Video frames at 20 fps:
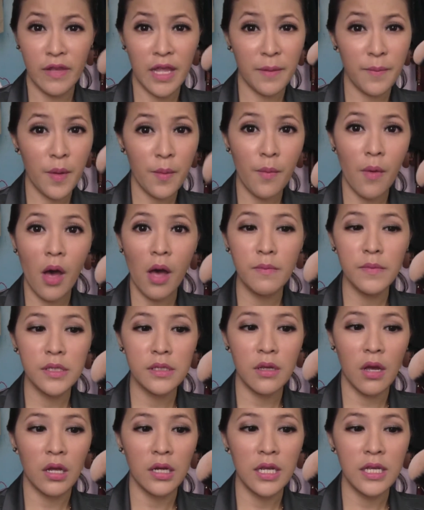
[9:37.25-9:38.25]
Like, my mom
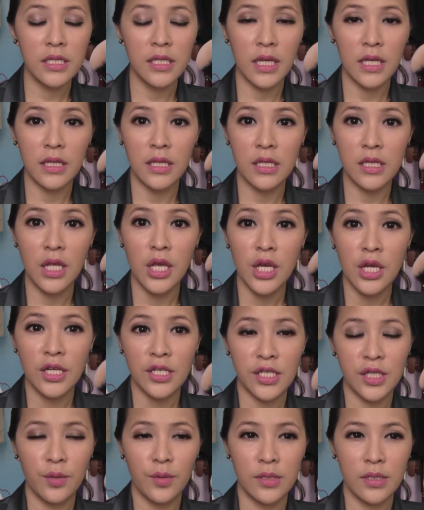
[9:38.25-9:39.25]
saw this, and then
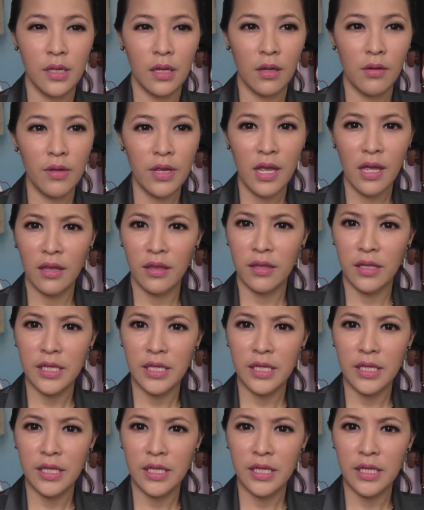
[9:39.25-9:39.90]
she was like, oh yeah,